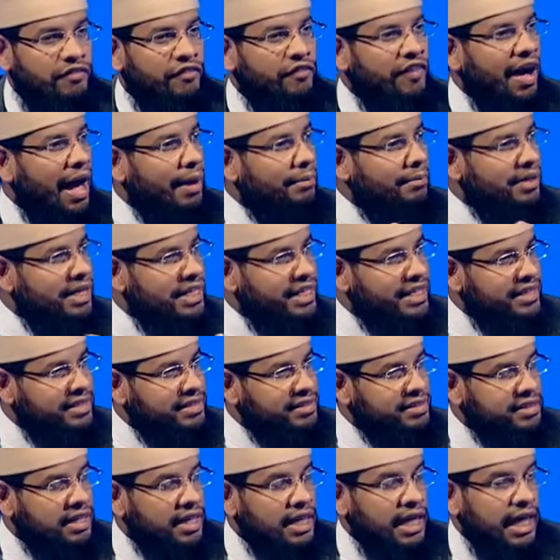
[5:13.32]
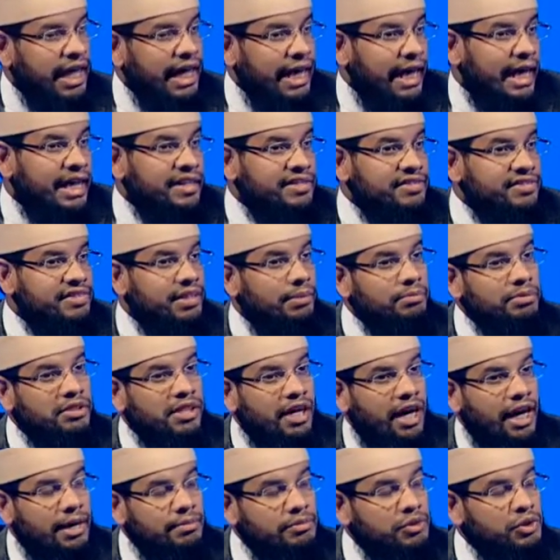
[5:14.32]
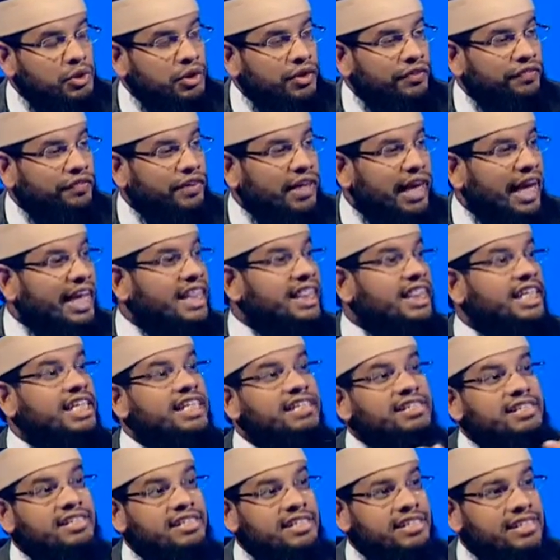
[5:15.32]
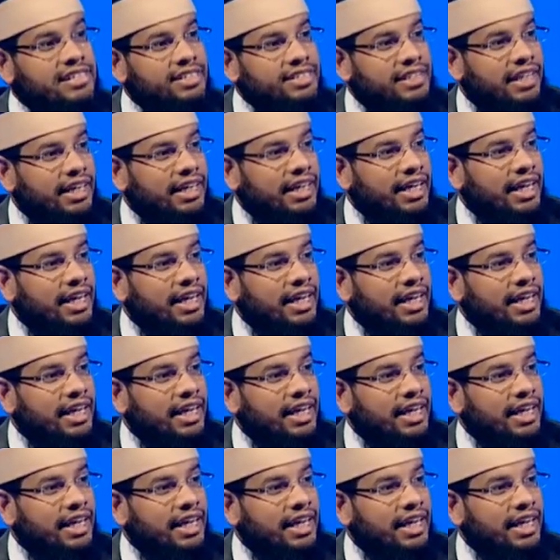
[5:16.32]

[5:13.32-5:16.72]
families, sometimes two different ethnicities,